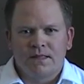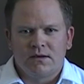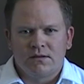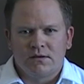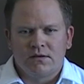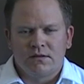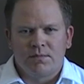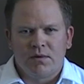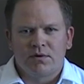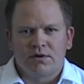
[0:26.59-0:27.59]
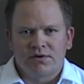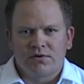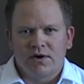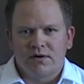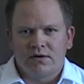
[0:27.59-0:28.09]
in the publicly
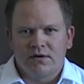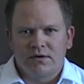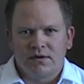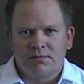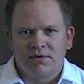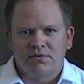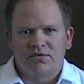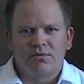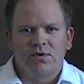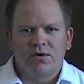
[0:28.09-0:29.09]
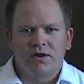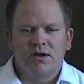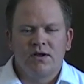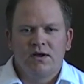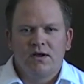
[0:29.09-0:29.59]
traded business community.
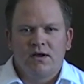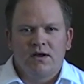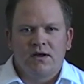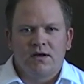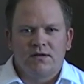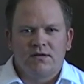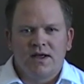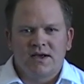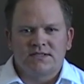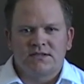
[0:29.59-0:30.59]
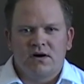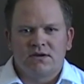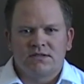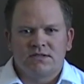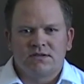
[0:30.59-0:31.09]
Next,
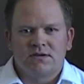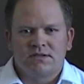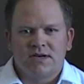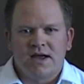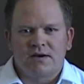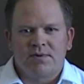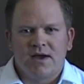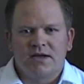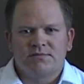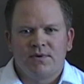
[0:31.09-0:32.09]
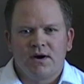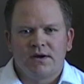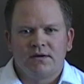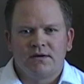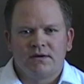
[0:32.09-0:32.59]
SOX is an act passed by